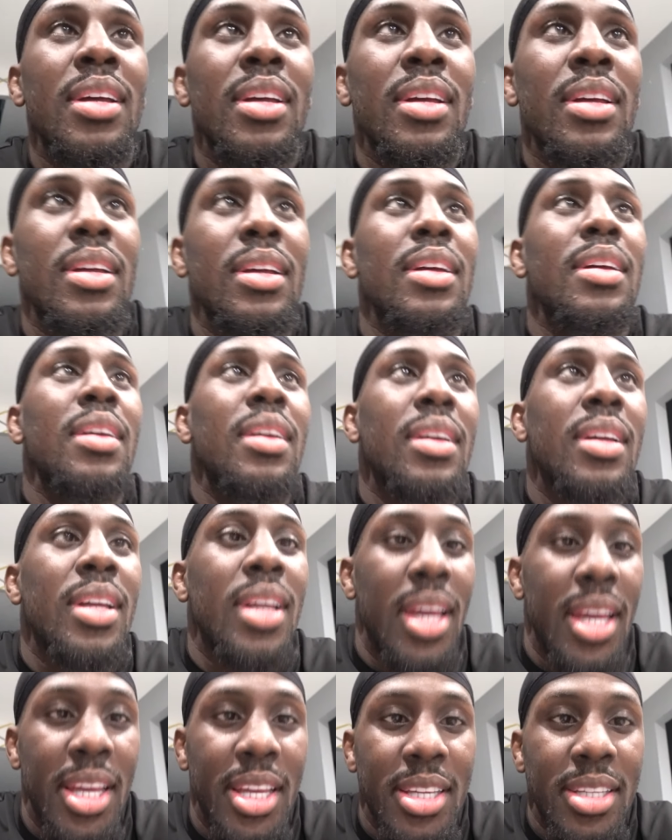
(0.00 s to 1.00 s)
them, join them.
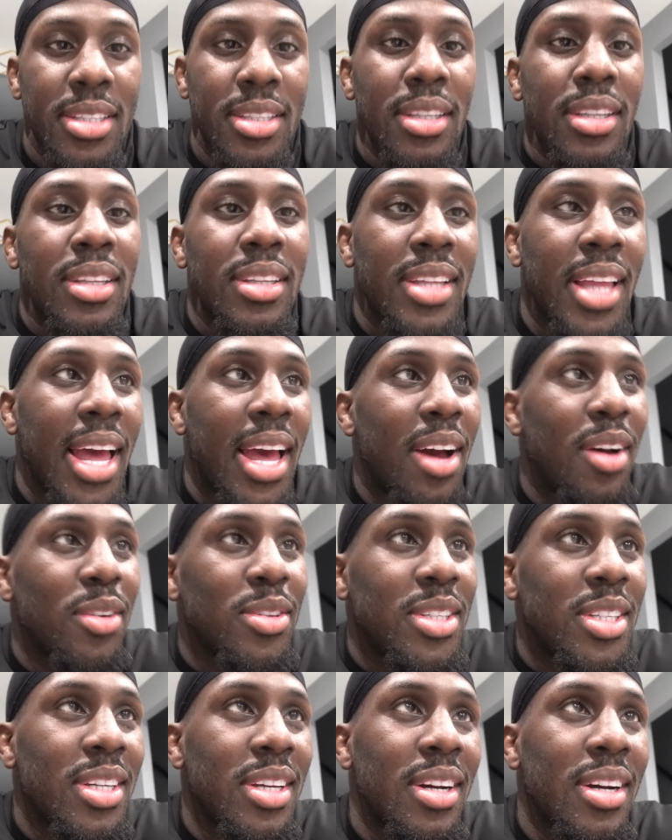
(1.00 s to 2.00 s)
And now
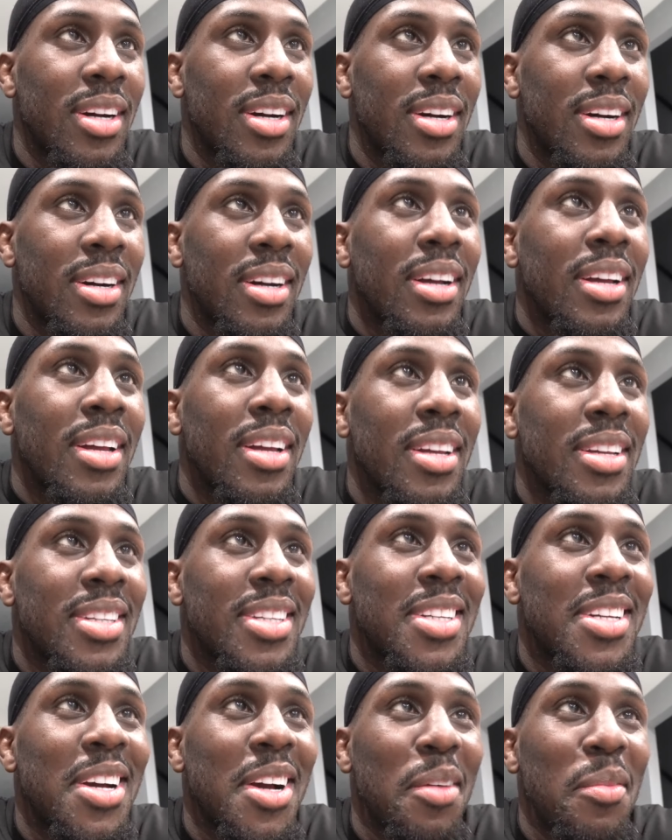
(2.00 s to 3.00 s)
she
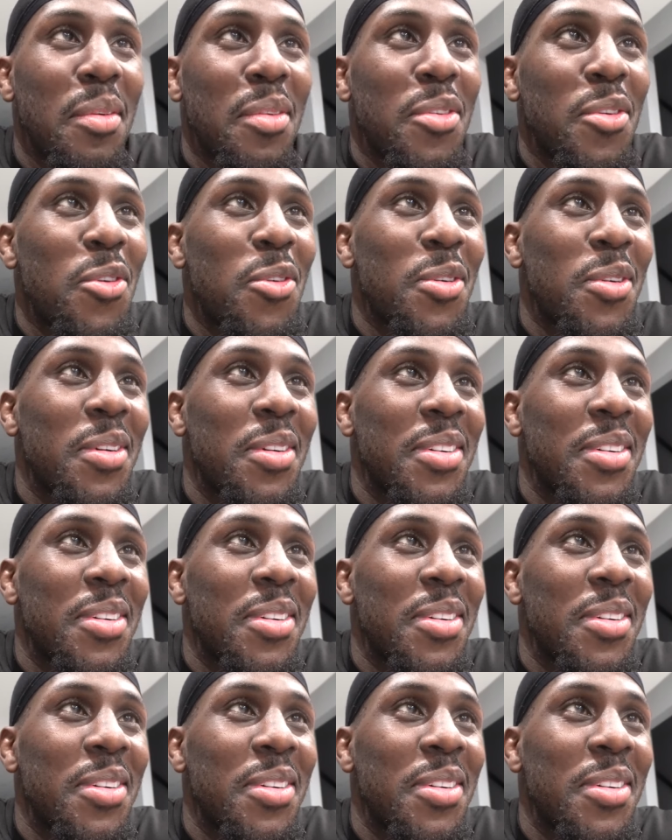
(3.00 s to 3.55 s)
cooking me food.